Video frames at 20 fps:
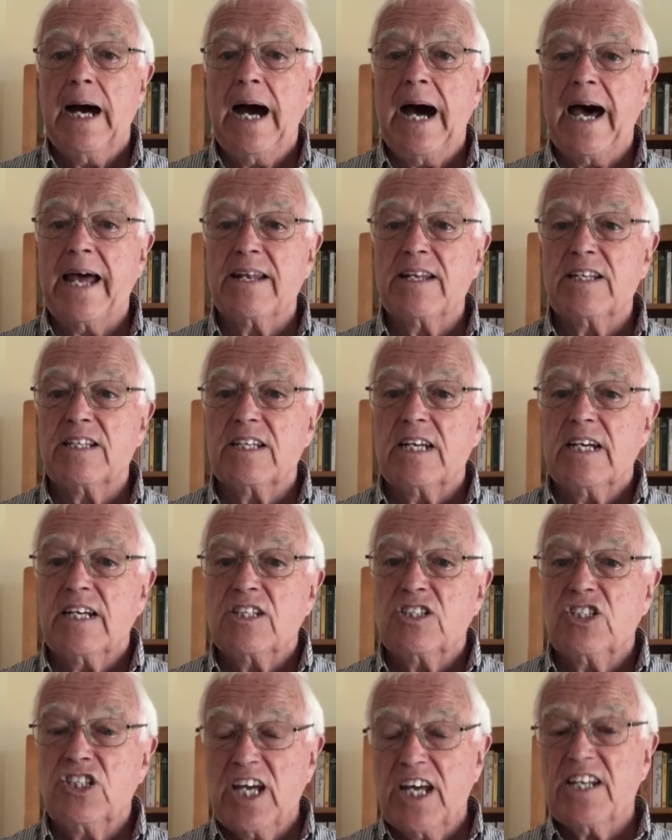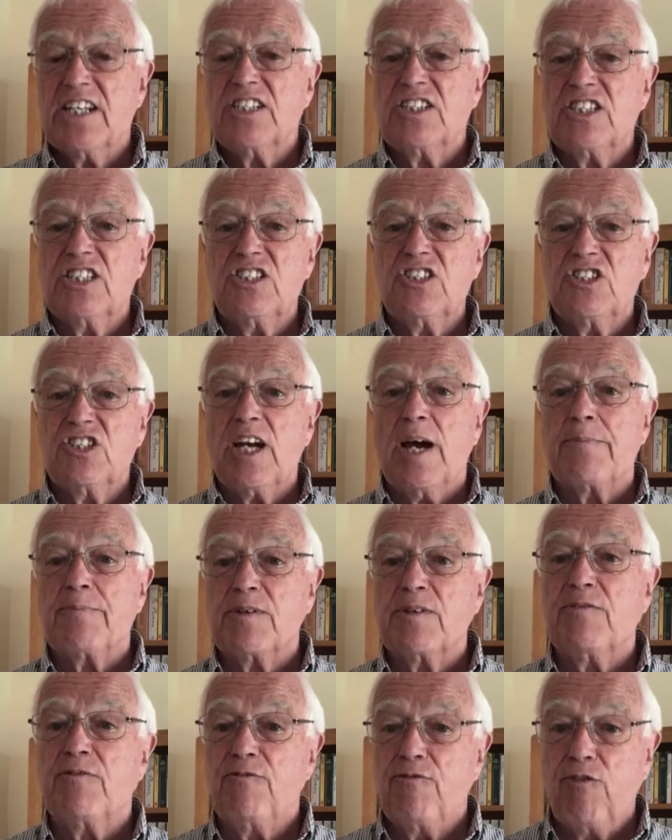And Genesis
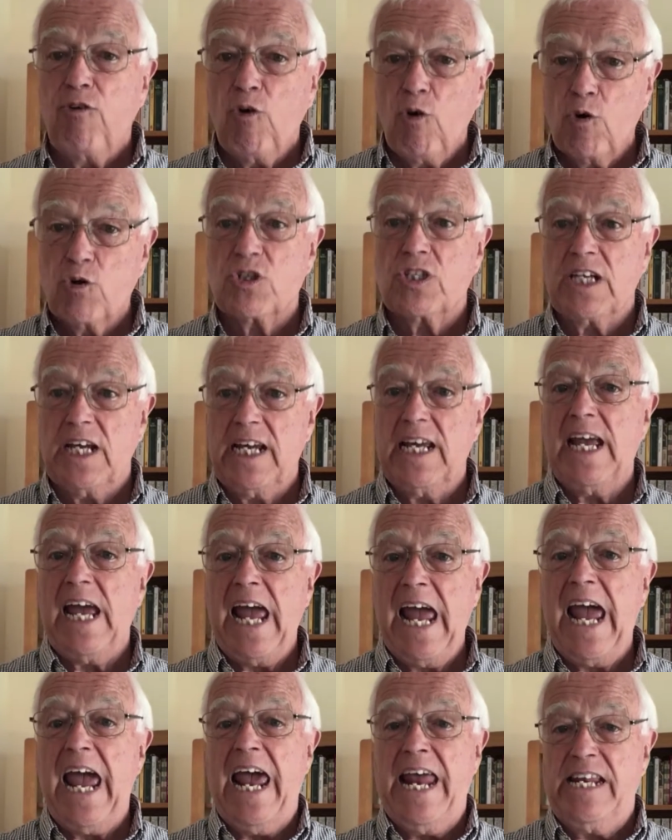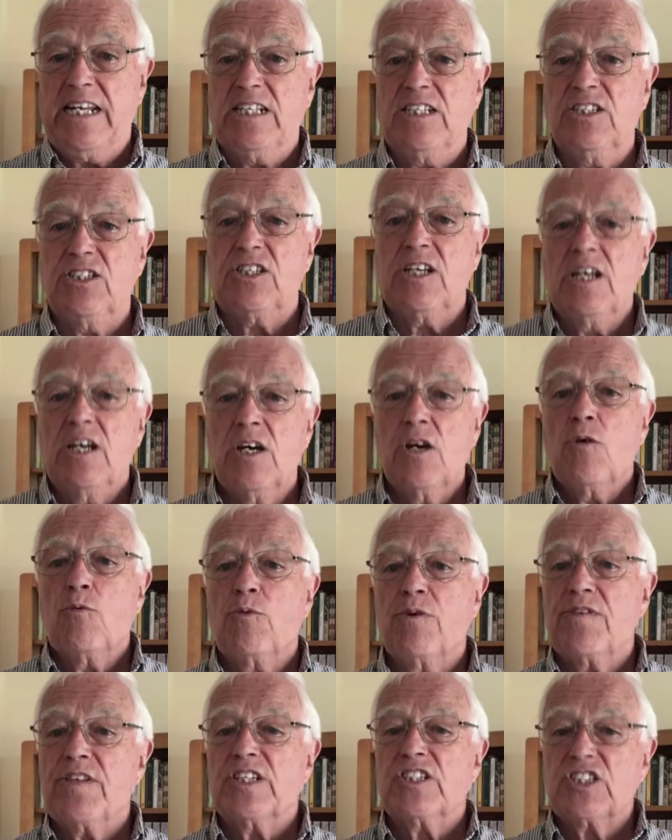chapter 40 ends
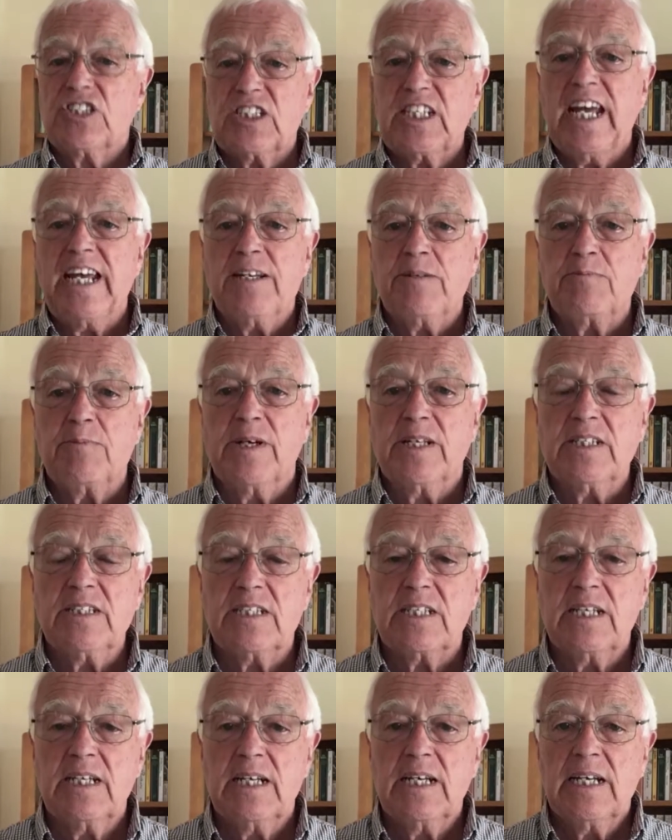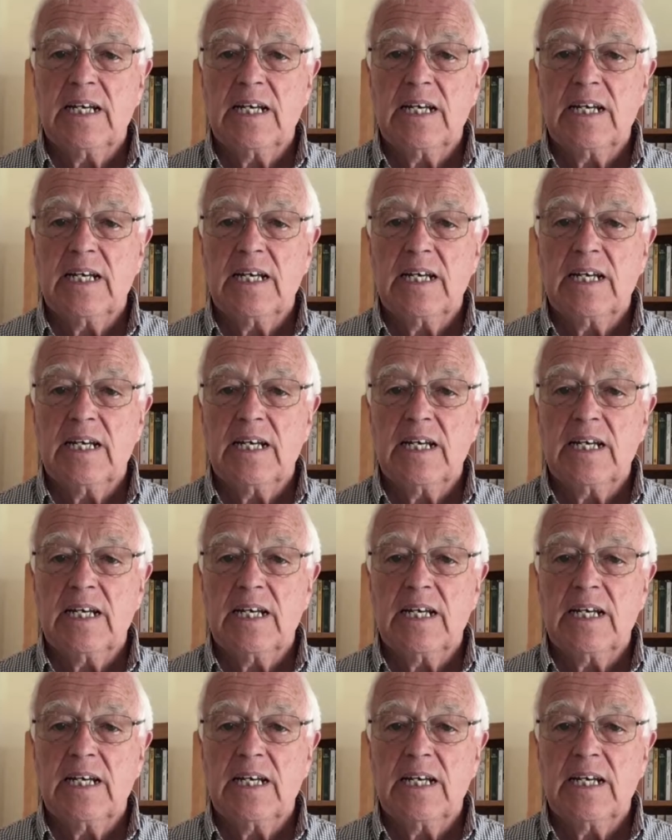with the statement